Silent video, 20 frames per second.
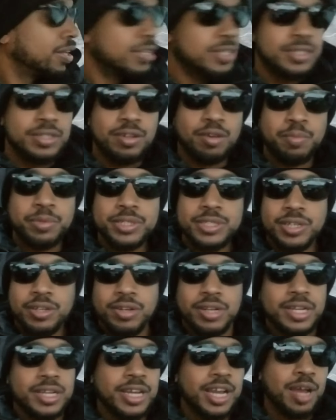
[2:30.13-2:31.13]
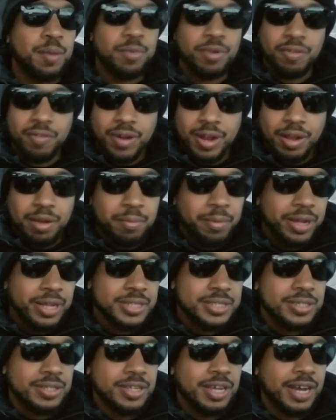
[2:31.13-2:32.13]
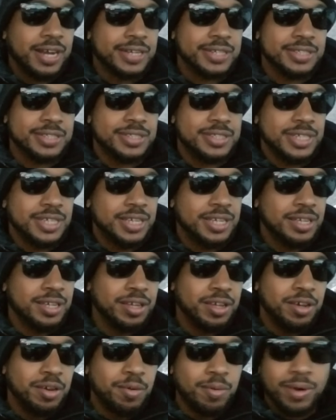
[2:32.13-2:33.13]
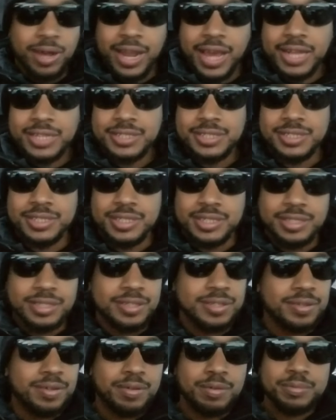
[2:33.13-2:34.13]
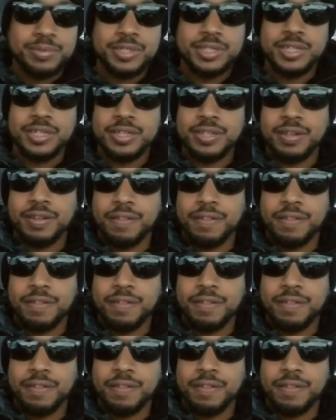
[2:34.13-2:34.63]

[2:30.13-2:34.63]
So I'm going to turn the camera around, man, so y'all can see what I see. You know what I'm saying?